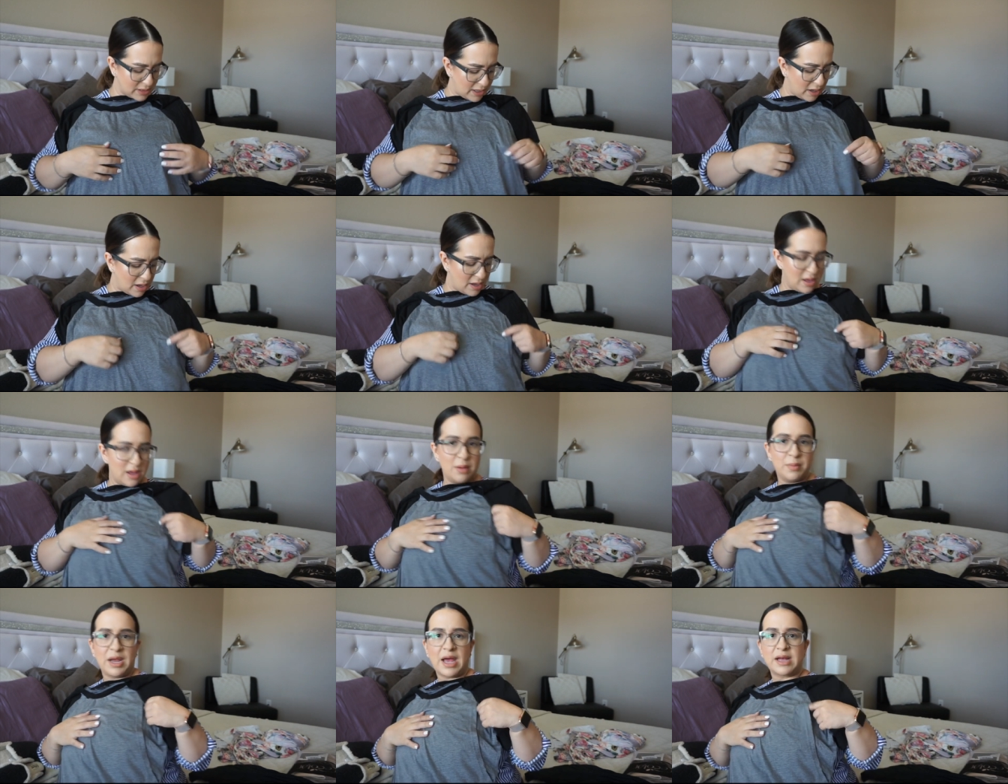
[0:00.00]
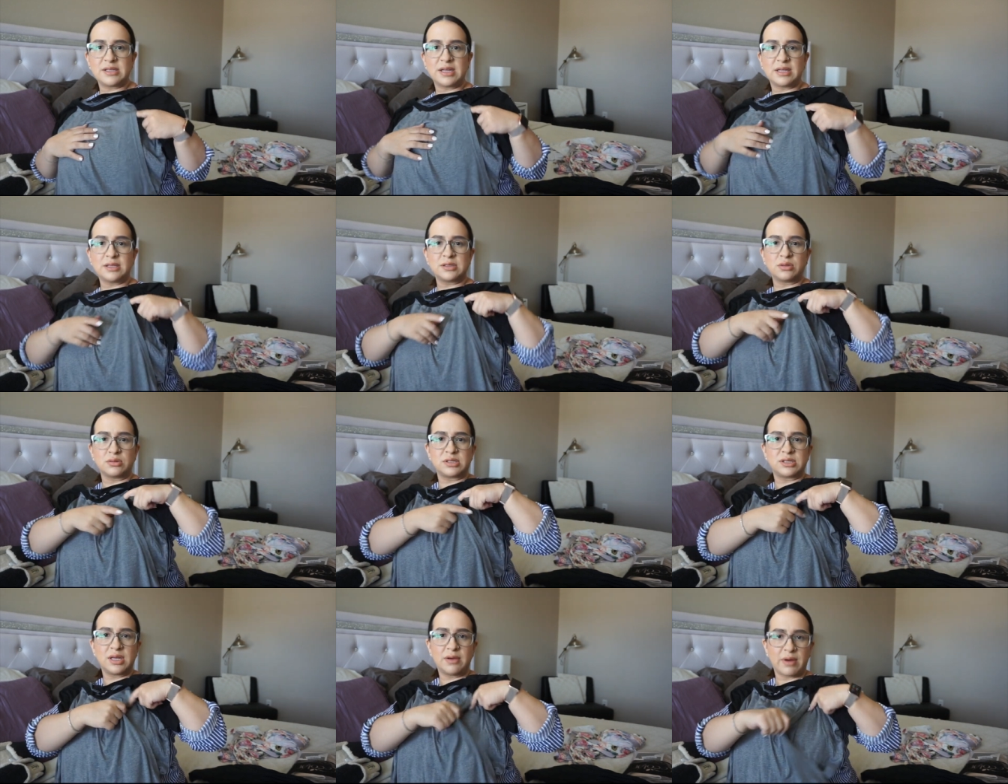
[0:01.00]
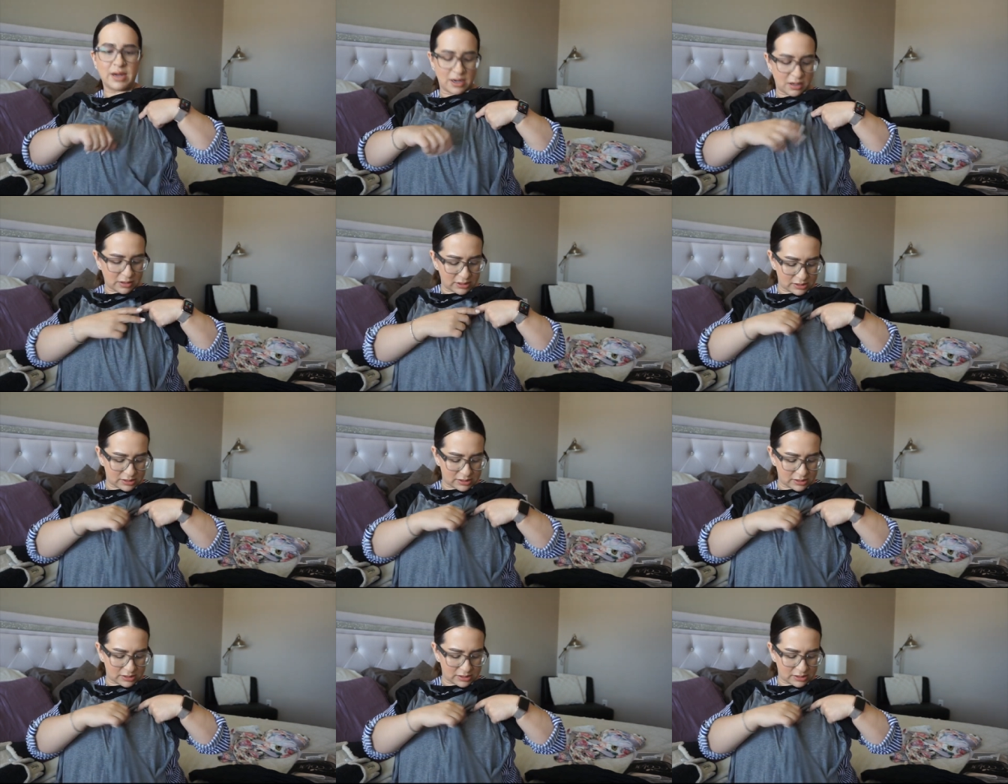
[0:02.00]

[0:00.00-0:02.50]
that I got but it has like this little slit right here on the